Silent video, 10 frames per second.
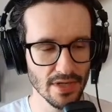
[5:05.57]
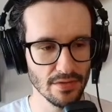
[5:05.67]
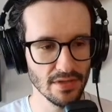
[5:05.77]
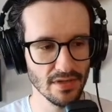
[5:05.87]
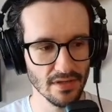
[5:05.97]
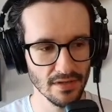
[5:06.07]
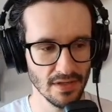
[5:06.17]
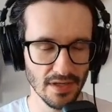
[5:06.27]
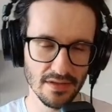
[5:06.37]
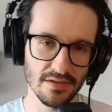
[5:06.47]
area,
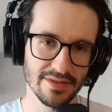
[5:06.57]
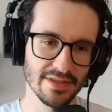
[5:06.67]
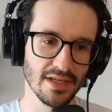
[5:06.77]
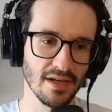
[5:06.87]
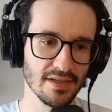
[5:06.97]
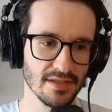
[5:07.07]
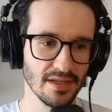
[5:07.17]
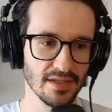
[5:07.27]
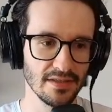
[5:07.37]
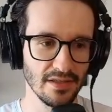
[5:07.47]
and this is the
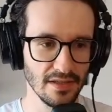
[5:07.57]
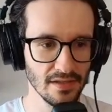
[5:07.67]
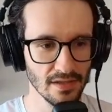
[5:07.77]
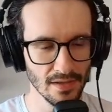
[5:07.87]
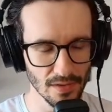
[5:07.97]
classic IDE